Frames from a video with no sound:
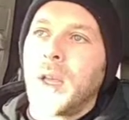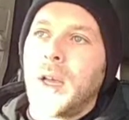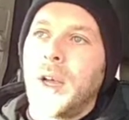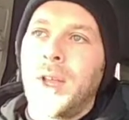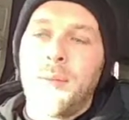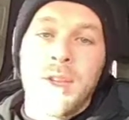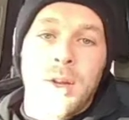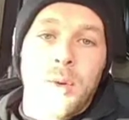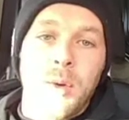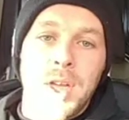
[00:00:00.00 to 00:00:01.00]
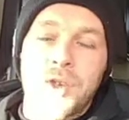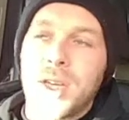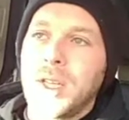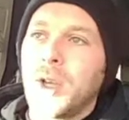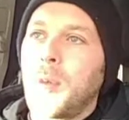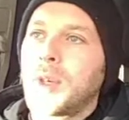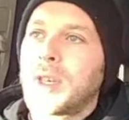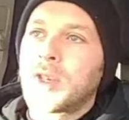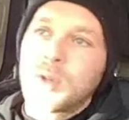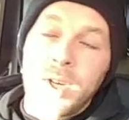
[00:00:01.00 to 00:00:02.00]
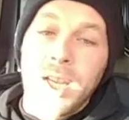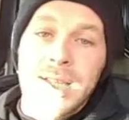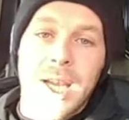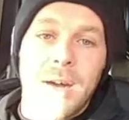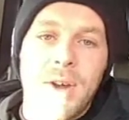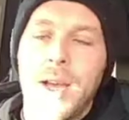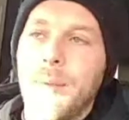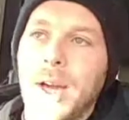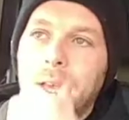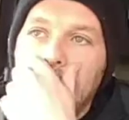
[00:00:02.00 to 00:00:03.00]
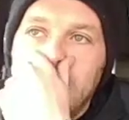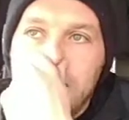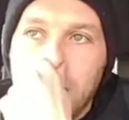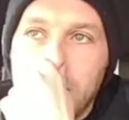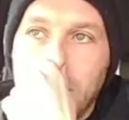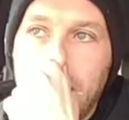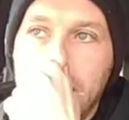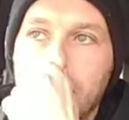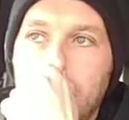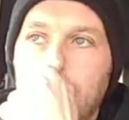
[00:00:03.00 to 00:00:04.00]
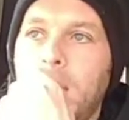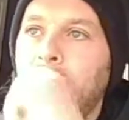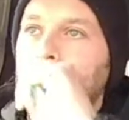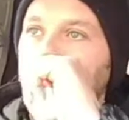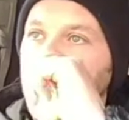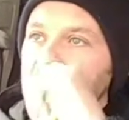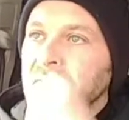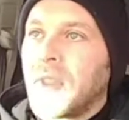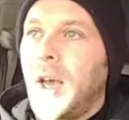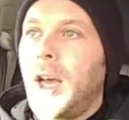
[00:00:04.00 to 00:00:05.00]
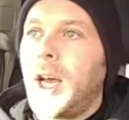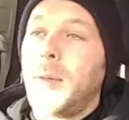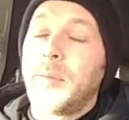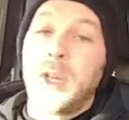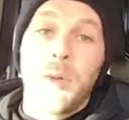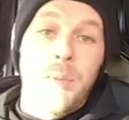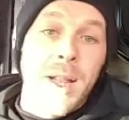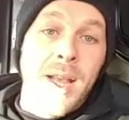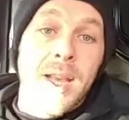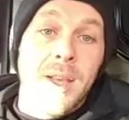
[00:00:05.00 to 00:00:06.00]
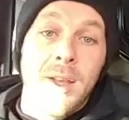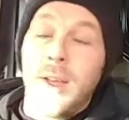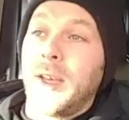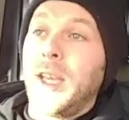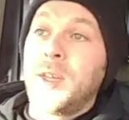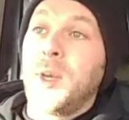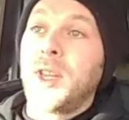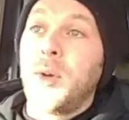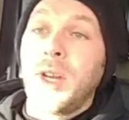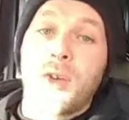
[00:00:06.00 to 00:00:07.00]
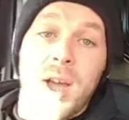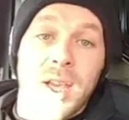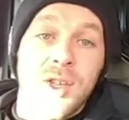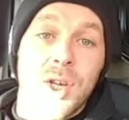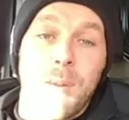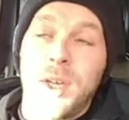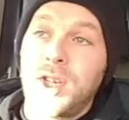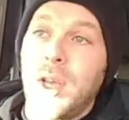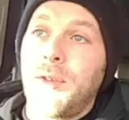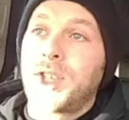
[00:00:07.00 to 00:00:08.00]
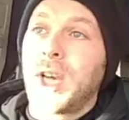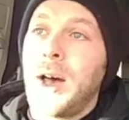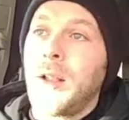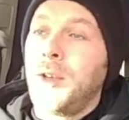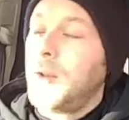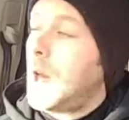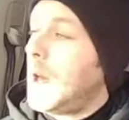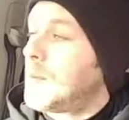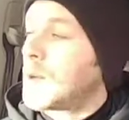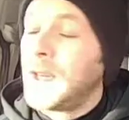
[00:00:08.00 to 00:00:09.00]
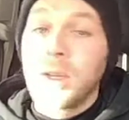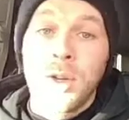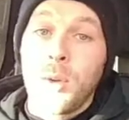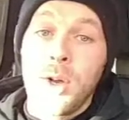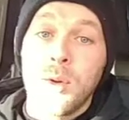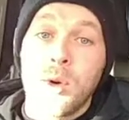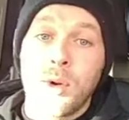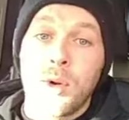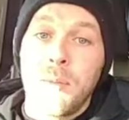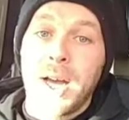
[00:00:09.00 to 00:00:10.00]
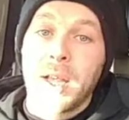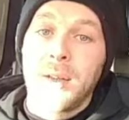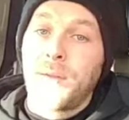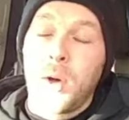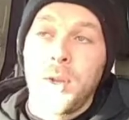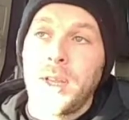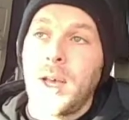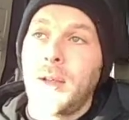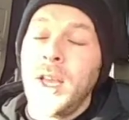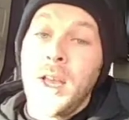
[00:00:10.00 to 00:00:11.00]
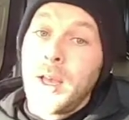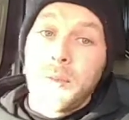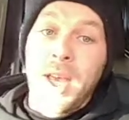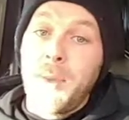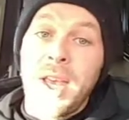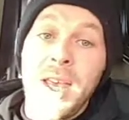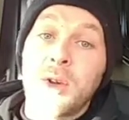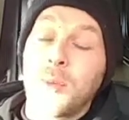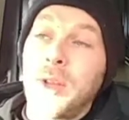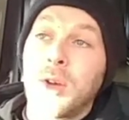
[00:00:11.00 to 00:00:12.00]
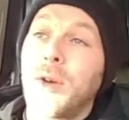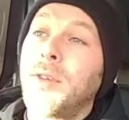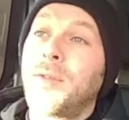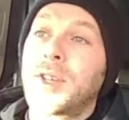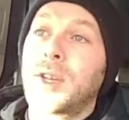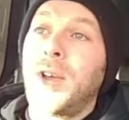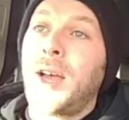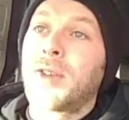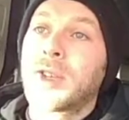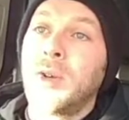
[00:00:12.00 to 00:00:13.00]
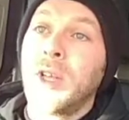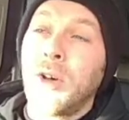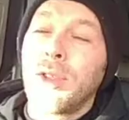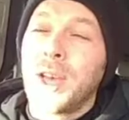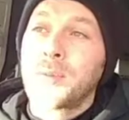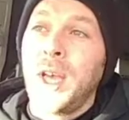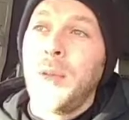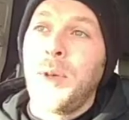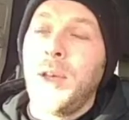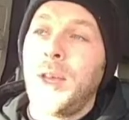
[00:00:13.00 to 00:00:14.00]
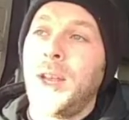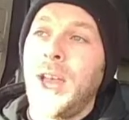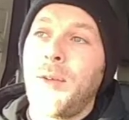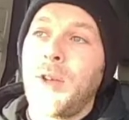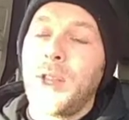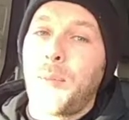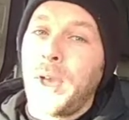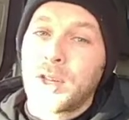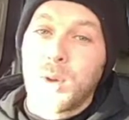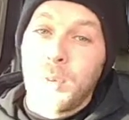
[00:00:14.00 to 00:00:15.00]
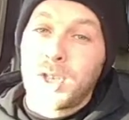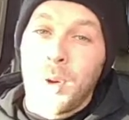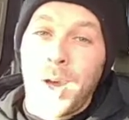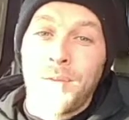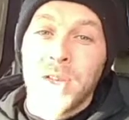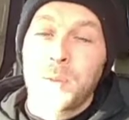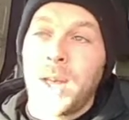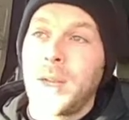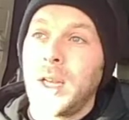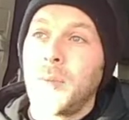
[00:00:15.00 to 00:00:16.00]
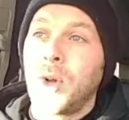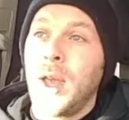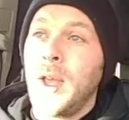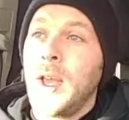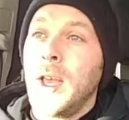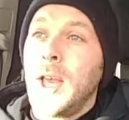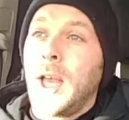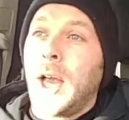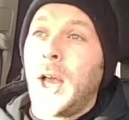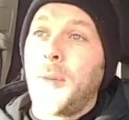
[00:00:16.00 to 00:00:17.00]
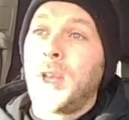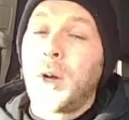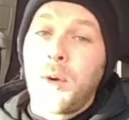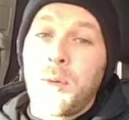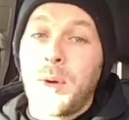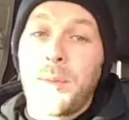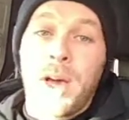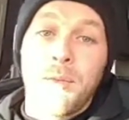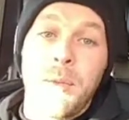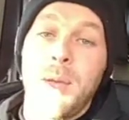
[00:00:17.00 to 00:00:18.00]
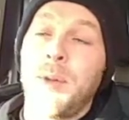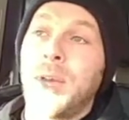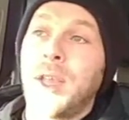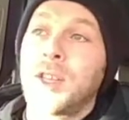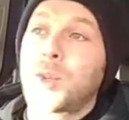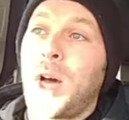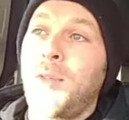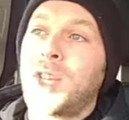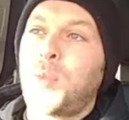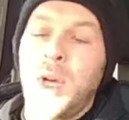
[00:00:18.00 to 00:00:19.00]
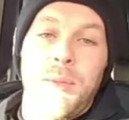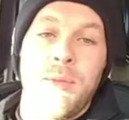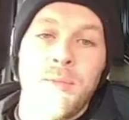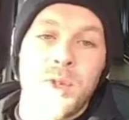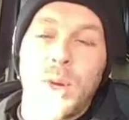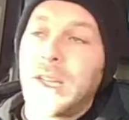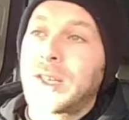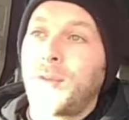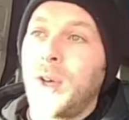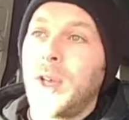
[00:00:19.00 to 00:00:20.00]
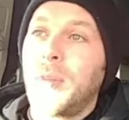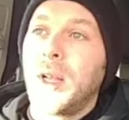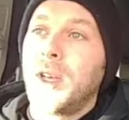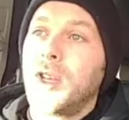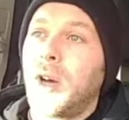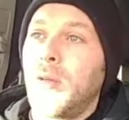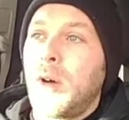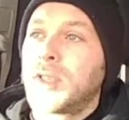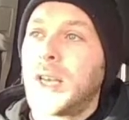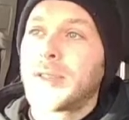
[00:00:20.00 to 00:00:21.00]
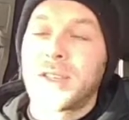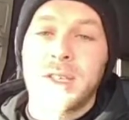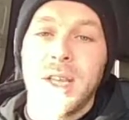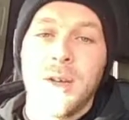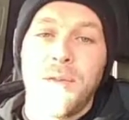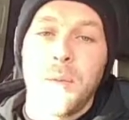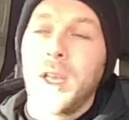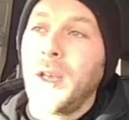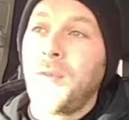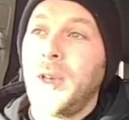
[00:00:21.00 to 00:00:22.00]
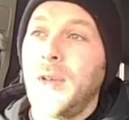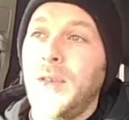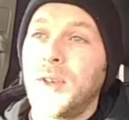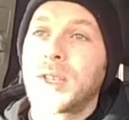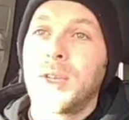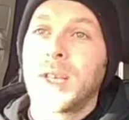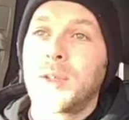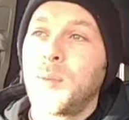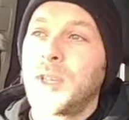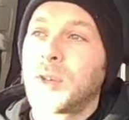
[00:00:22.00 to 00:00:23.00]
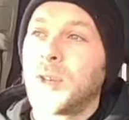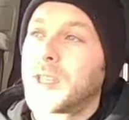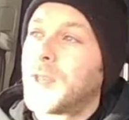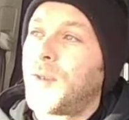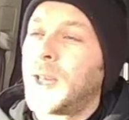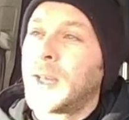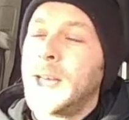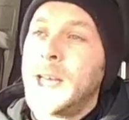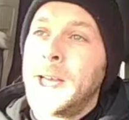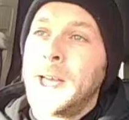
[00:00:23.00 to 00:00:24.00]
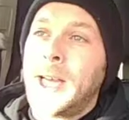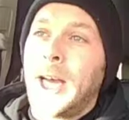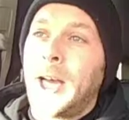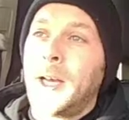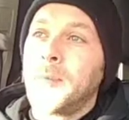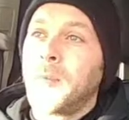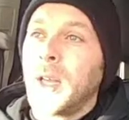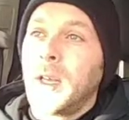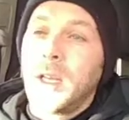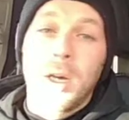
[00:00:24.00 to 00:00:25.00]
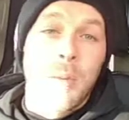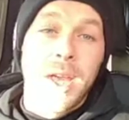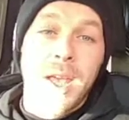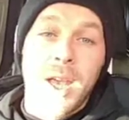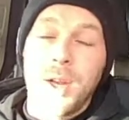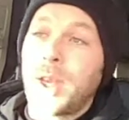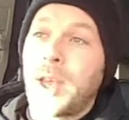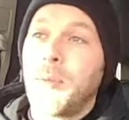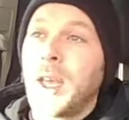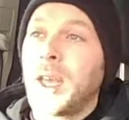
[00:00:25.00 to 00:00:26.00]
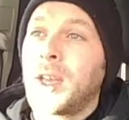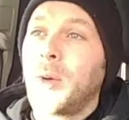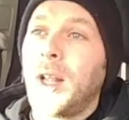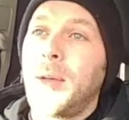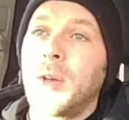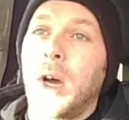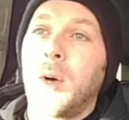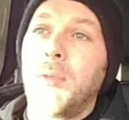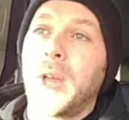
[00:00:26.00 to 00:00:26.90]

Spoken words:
And then, we address the other positions. We need to get a right back in. There's no two ways about that. Bellick, he's been doing a cracking job this year at Charlton. So he's another one who could come back in the fold in that. Maybe he could be the cover for Torreira. So that's maybe an area of the pitch where we don't have to spend any money. Apart from maybe making Suarez permanent, 20 to 30 million euros. That's a steal for me if he turns out to be as good as I think. Mickey, do we keep Mickey? Do we let him go?